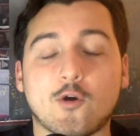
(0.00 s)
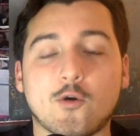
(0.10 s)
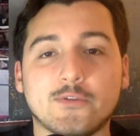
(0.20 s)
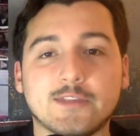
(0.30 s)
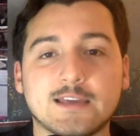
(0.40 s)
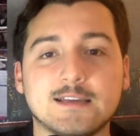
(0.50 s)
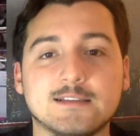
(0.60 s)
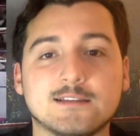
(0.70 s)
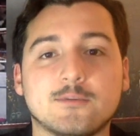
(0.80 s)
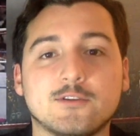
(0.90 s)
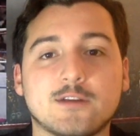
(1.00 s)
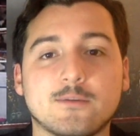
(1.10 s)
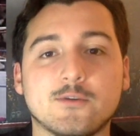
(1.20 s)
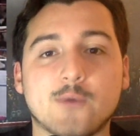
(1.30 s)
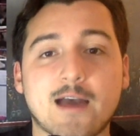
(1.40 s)
only
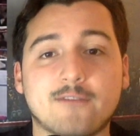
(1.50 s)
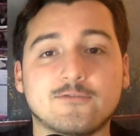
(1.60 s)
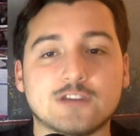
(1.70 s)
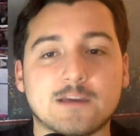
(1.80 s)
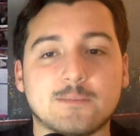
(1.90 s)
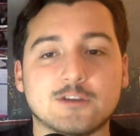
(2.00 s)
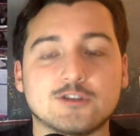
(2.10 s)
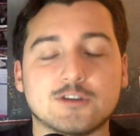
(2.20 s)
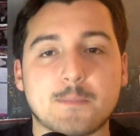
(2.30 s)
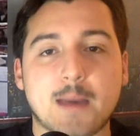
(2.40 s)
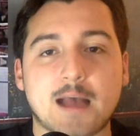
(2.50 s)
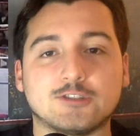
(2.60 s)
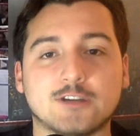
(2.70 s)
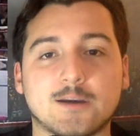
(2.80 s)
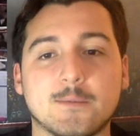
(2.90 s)
WWF Championship
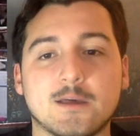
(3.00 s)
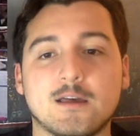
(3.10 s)
matchup